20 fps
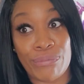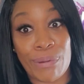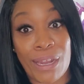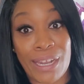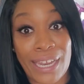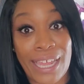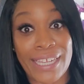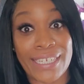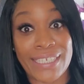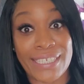
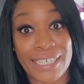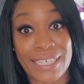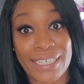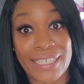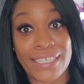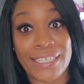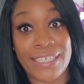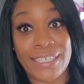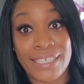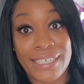Probably like
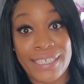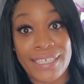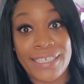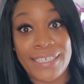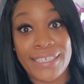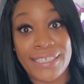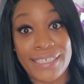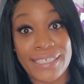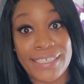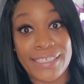10,
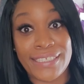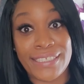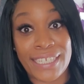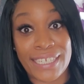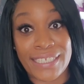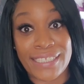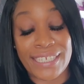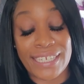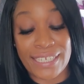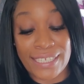
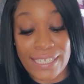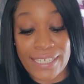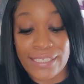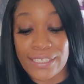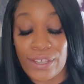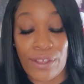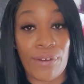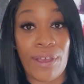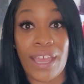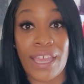16 years
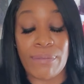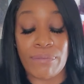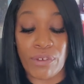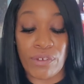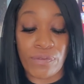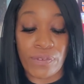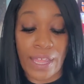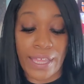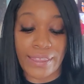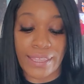ago. I ain't
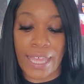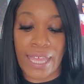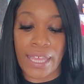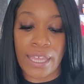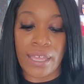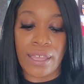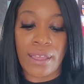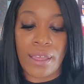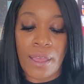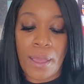moved like that.
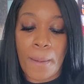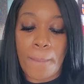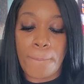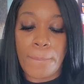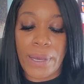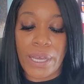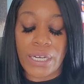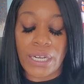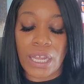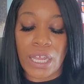
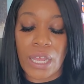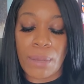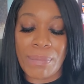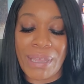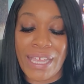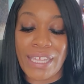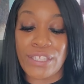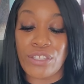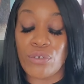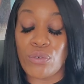But um,
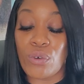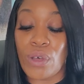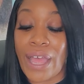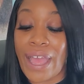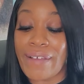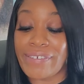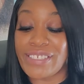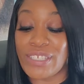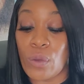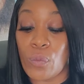it, you will
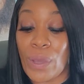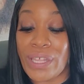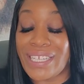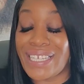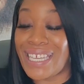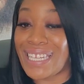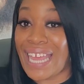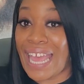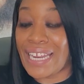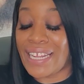have some way to
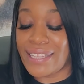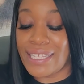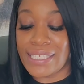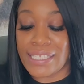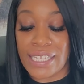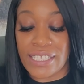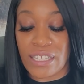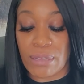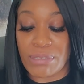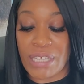get out of
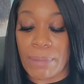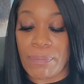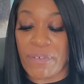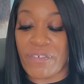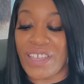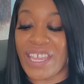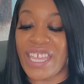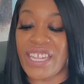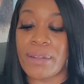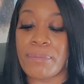this. It's some type
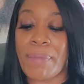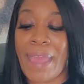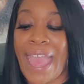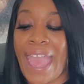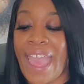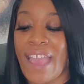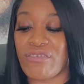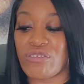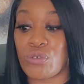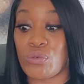of hidden
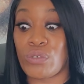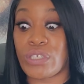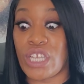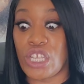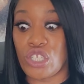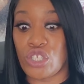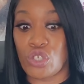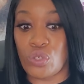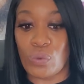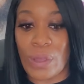path to
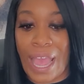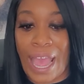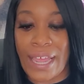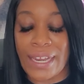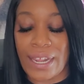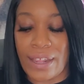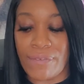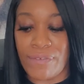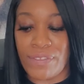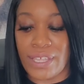get you
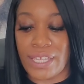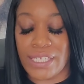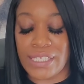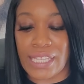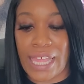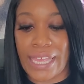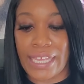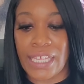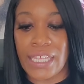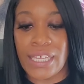out of this.
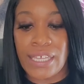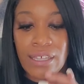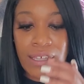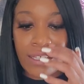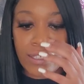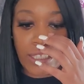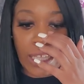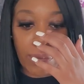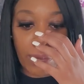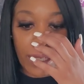Like
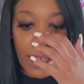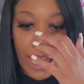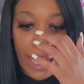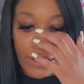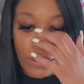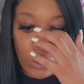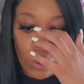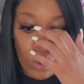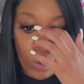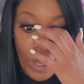something
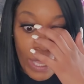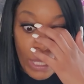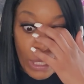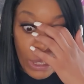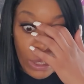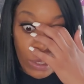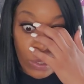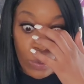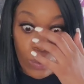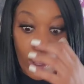had to
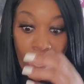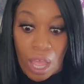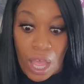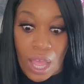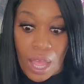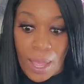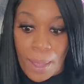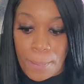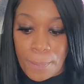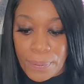wake you
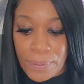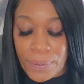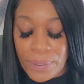up.